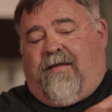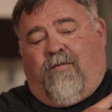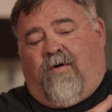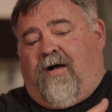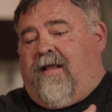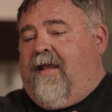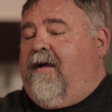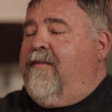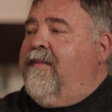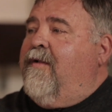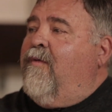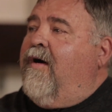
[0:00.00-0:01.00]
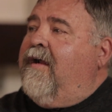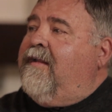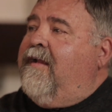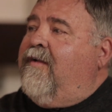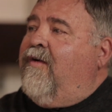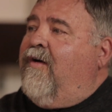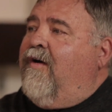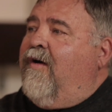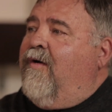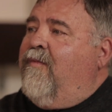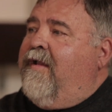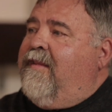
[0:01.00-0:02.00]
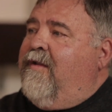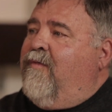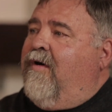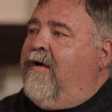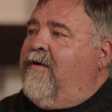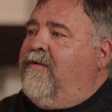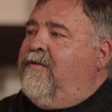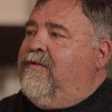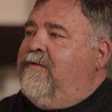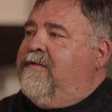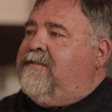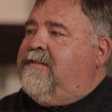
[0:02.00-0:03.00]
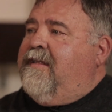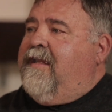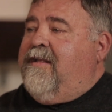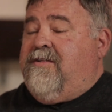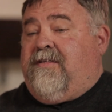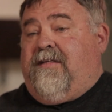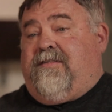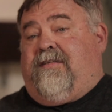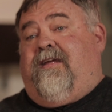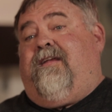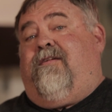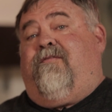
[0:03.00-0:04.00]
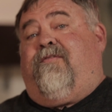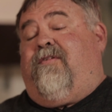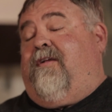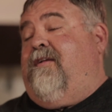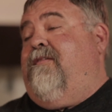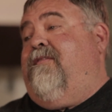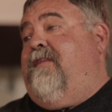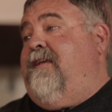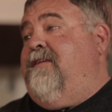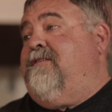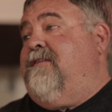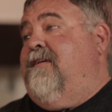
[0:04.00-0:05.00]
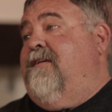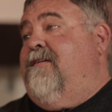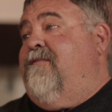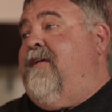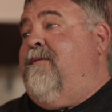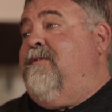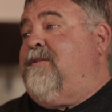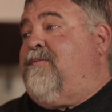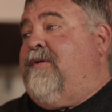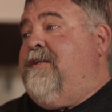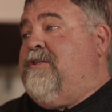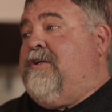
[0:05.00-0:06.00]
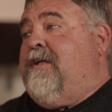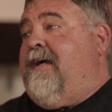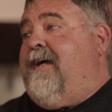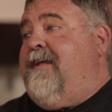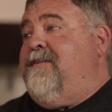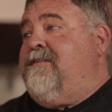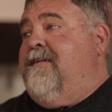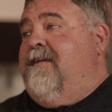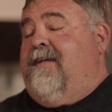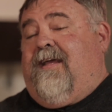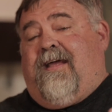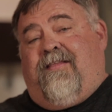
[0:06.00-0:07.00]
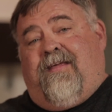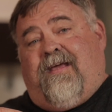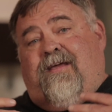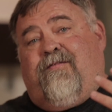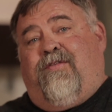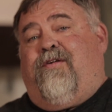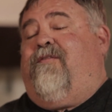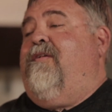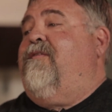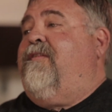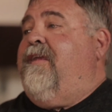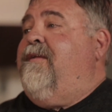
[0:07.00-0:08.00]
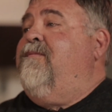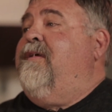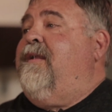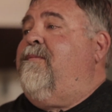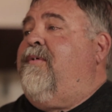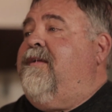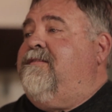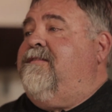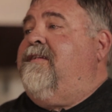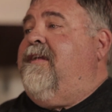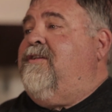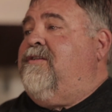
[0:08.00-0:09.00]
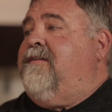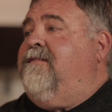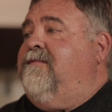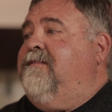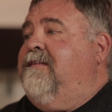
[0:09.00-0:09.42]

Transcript: They walk out, they walk down a hallway, they walk onto a stage, they stand in front of these famous preacher guys, and they give their 15-minute presentation.